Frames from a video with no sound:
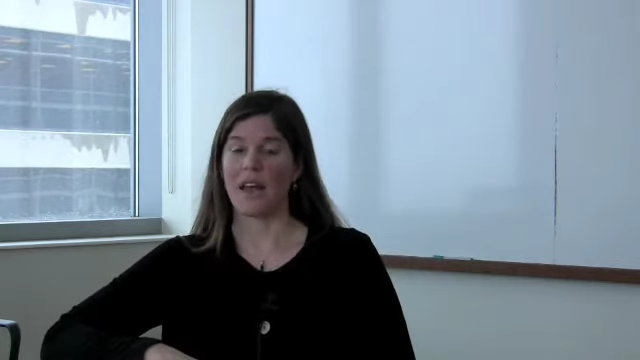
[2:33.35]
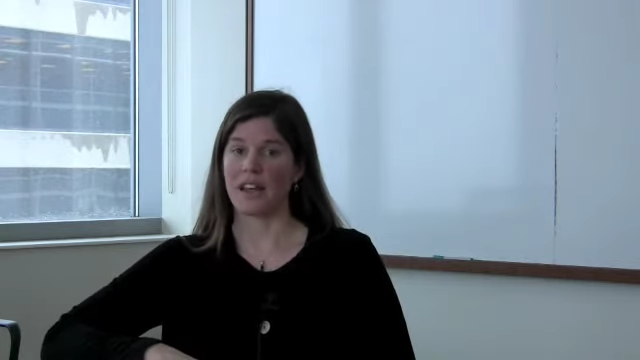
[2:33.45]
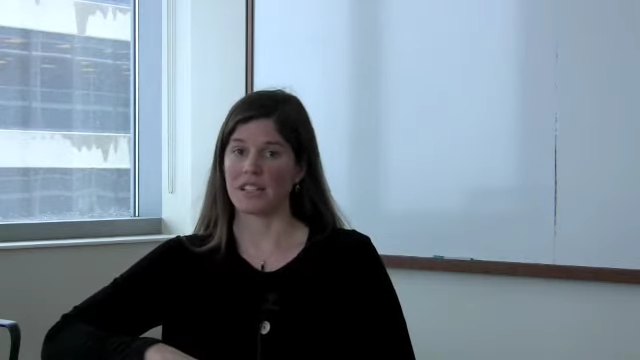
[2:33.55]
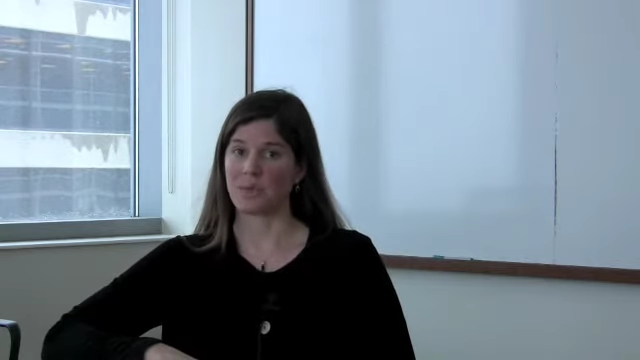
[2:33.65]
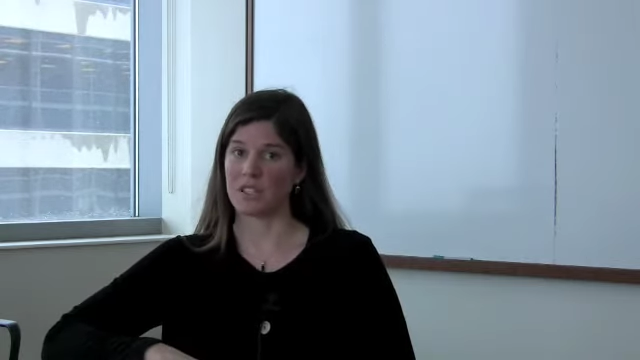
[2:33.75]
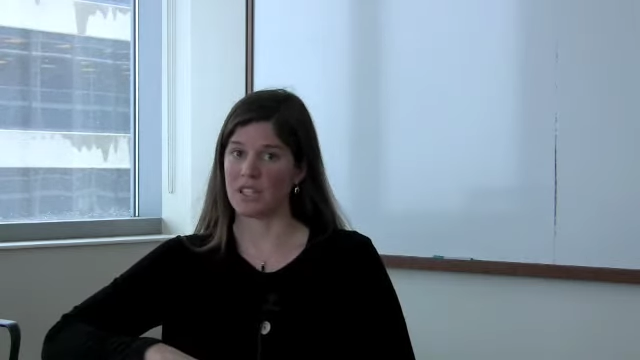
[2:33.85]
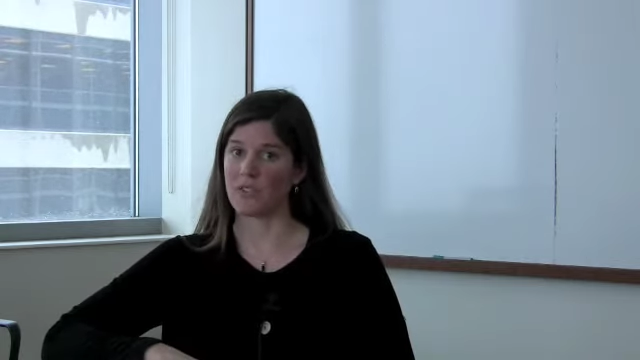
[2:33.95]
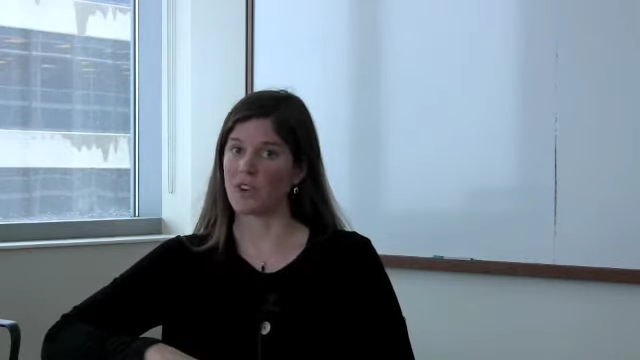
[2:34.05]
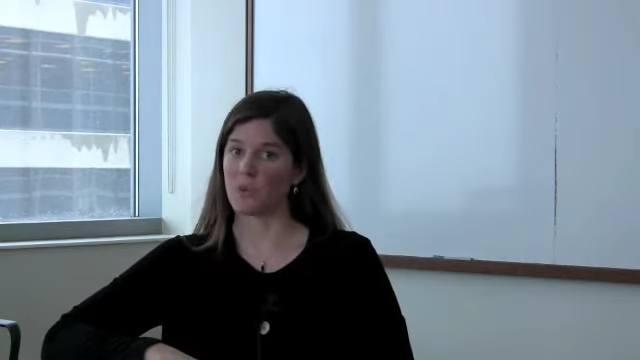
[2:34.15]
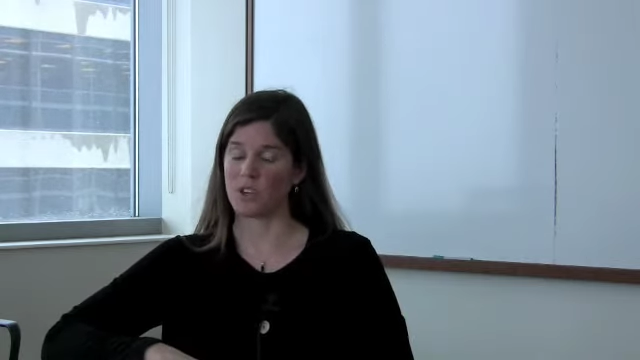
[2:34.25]
a
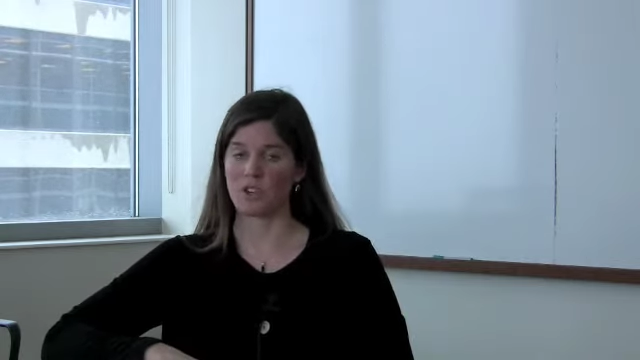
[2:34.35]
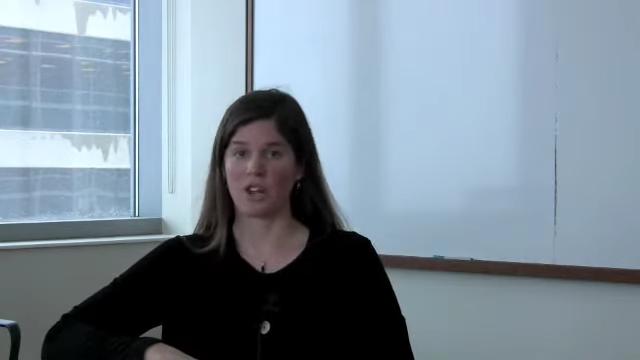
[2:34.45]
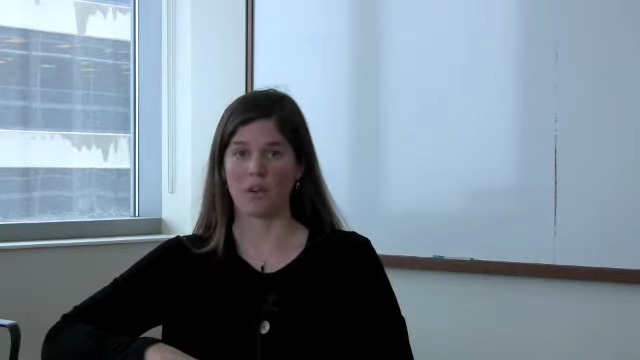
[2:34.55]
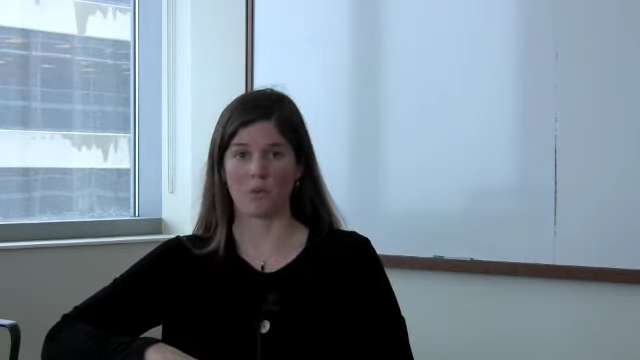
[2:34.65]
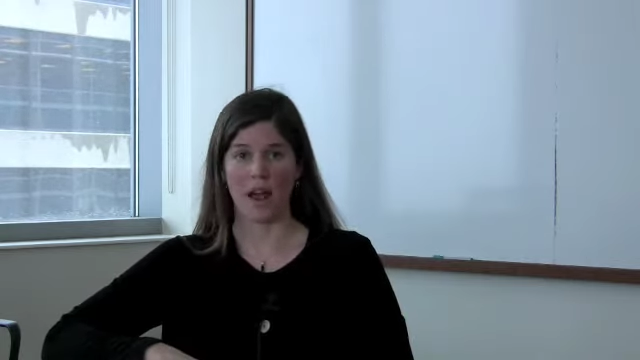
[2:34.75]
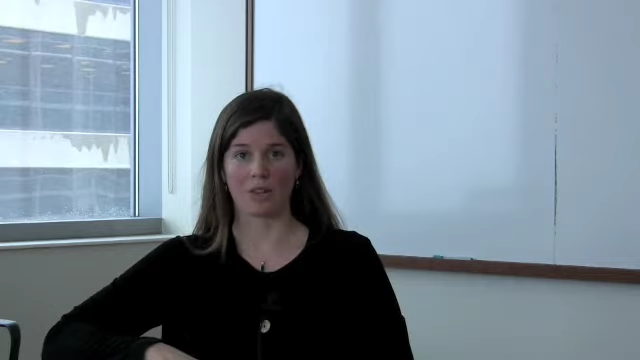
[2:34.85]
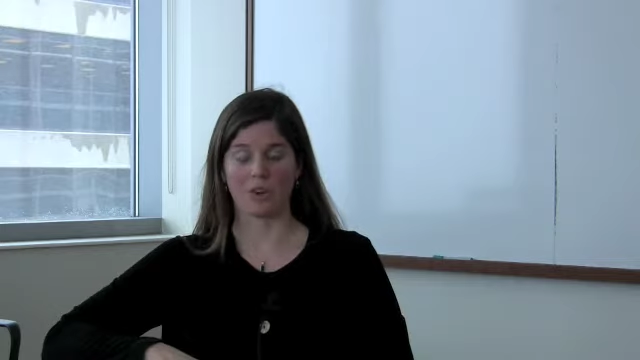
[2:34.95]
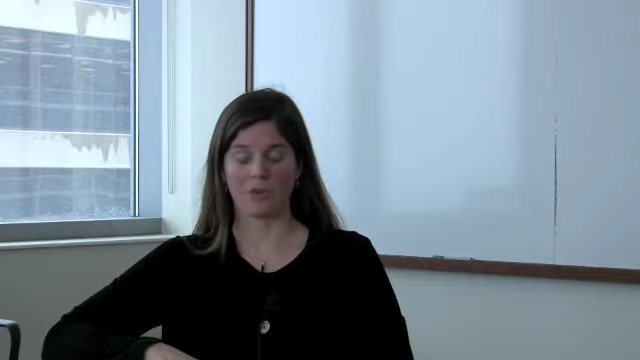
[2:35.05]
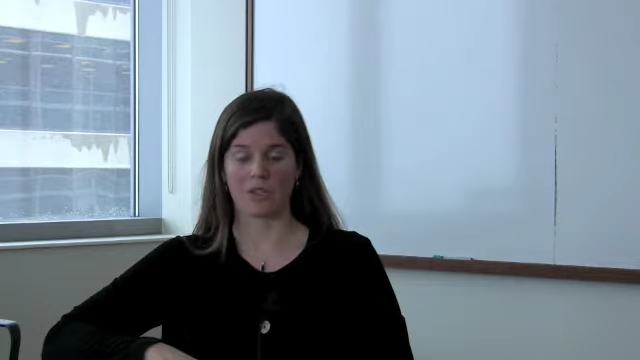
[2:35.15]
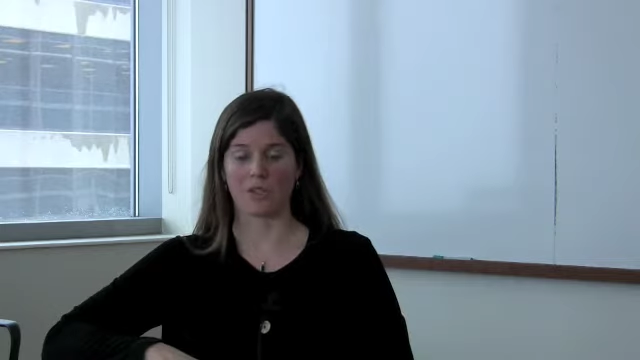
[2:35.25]
specific region on rat
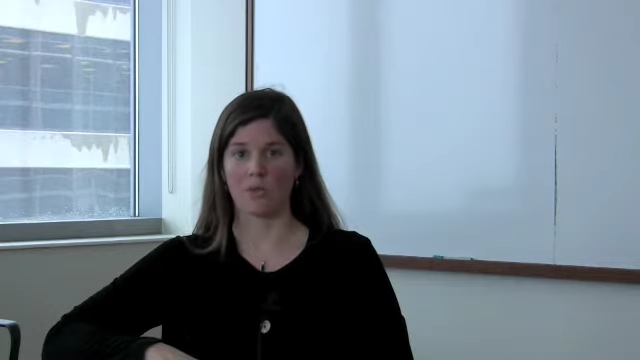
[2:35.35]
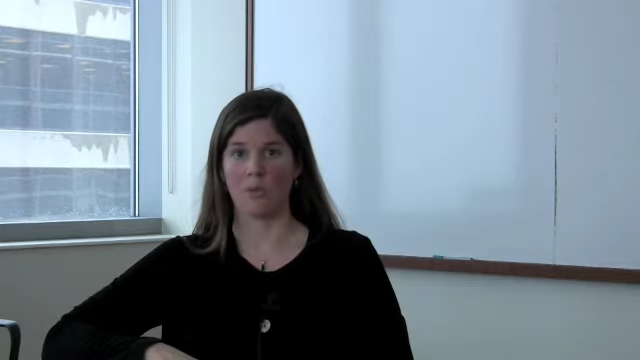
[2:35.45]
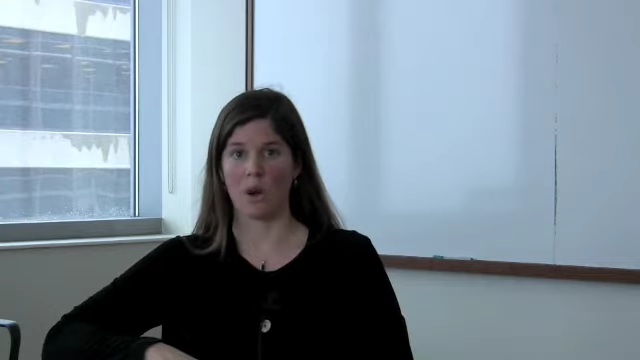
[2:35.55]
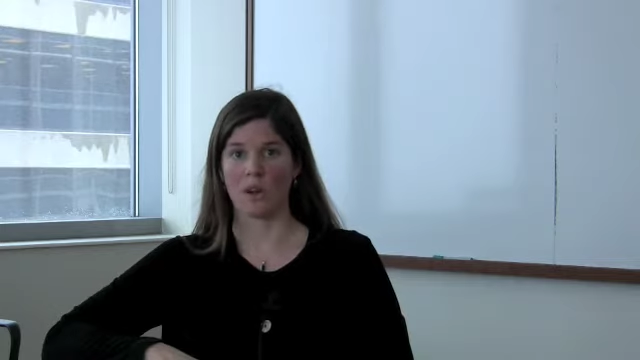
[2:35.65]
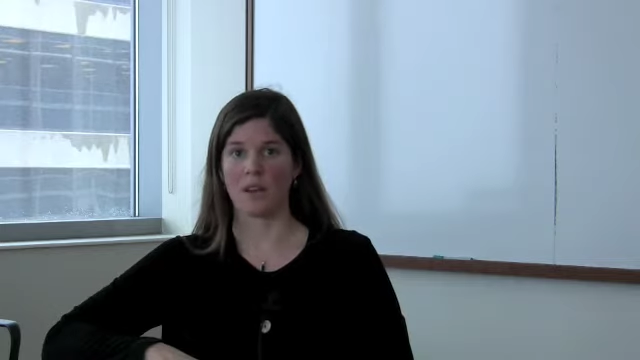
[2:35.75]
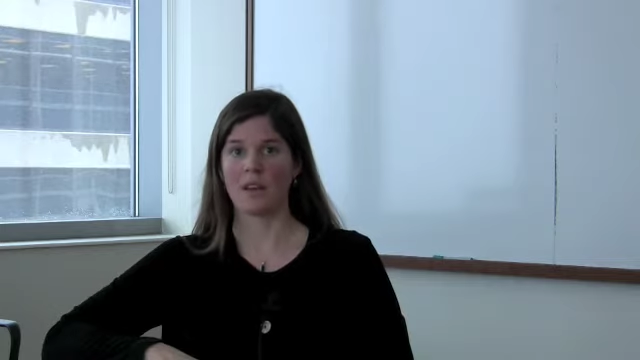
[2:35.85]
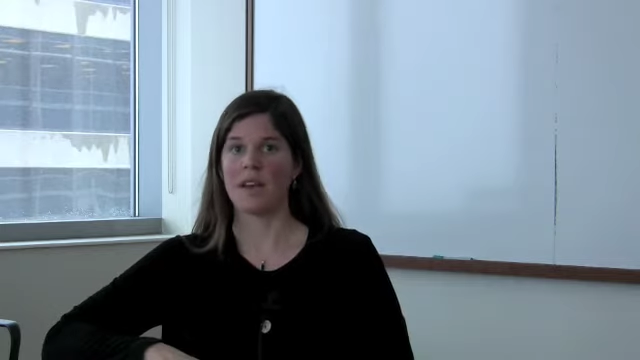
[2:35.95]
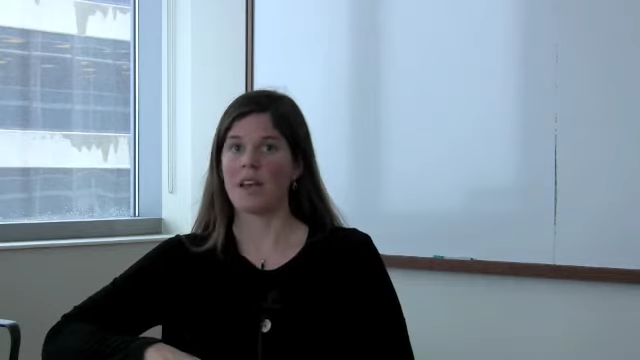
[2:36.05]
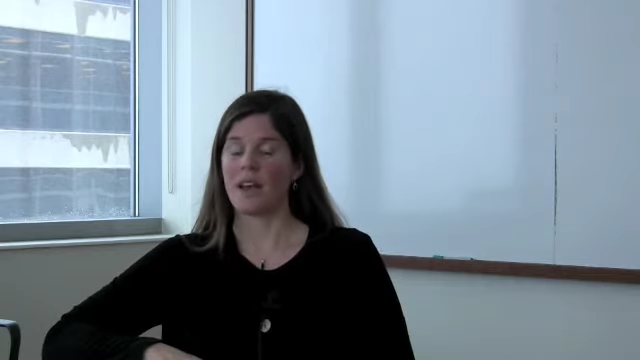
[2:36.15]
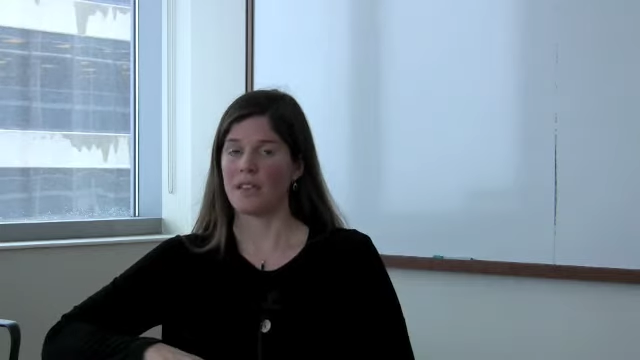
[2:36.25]
chromosome 1,
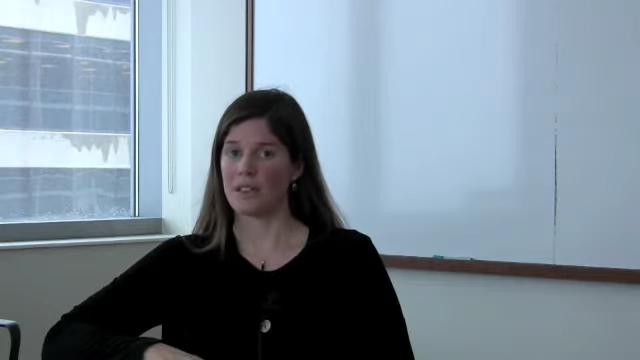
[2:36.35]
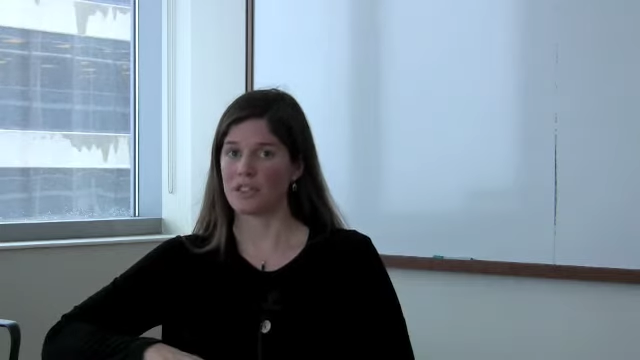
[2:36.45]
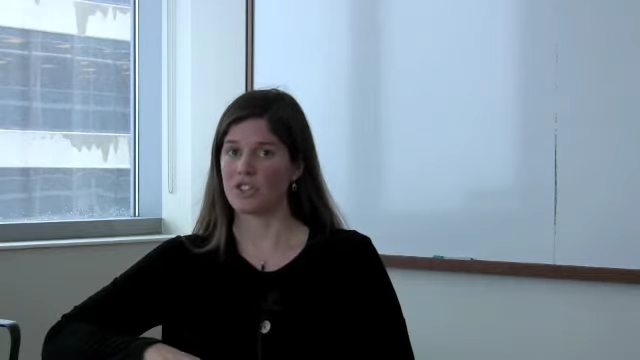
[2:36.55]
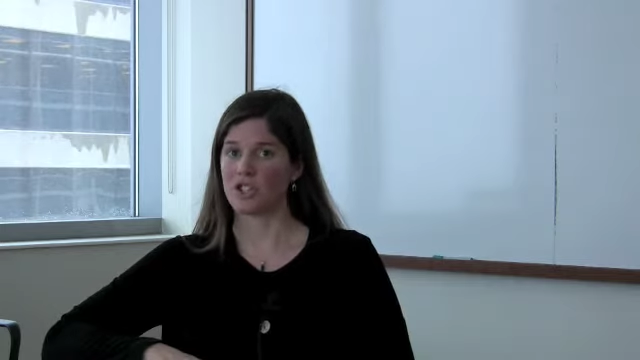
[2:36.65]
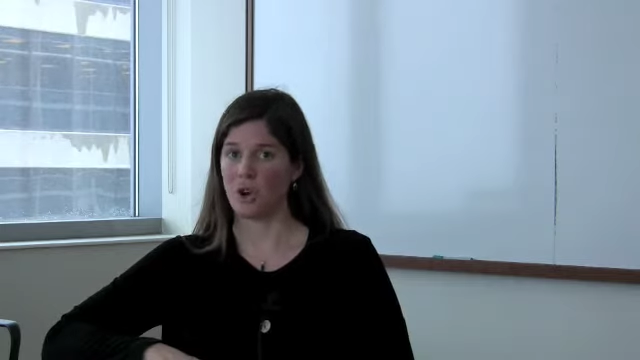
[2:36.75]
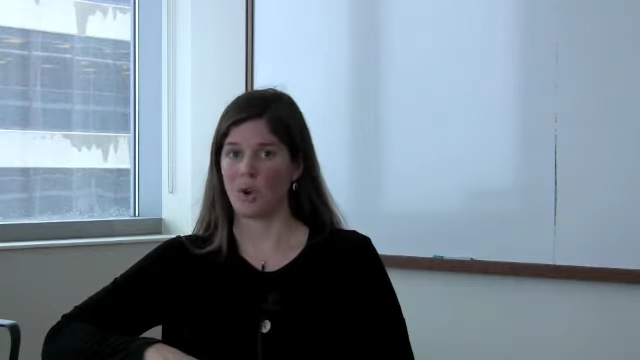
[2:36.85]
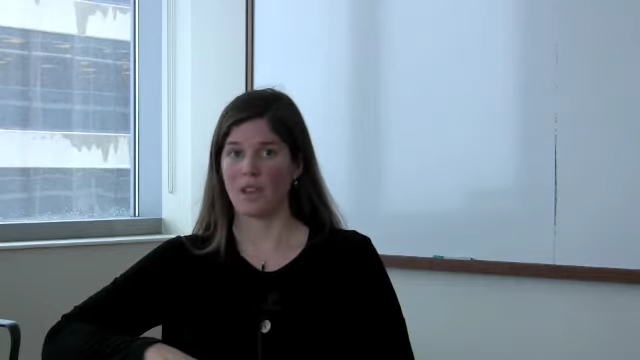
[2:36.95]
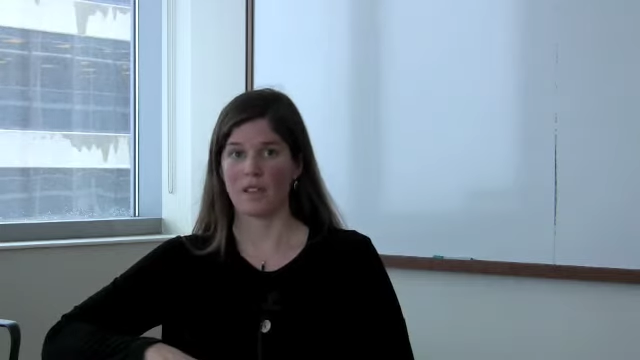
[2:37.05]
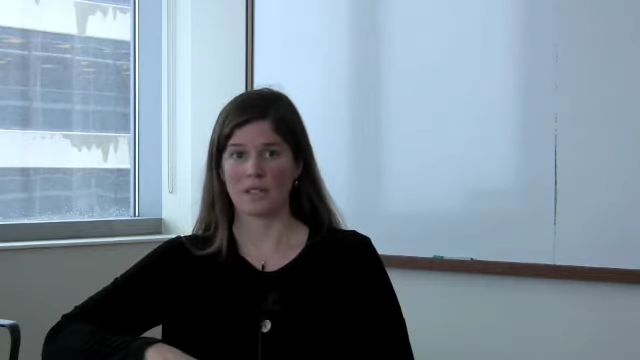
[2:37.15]
and this is shown in